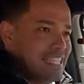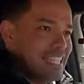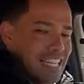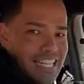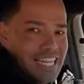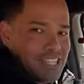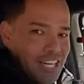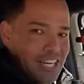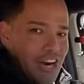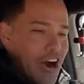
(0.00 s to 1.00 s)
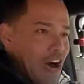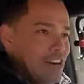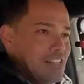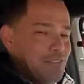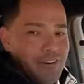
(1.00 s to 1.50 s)
it's an electric
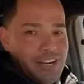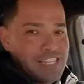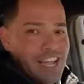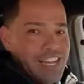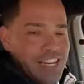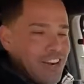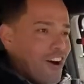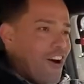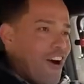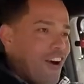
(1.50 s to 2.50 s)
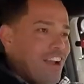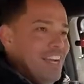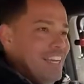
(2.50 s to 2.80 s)
car, it's a very tiny car.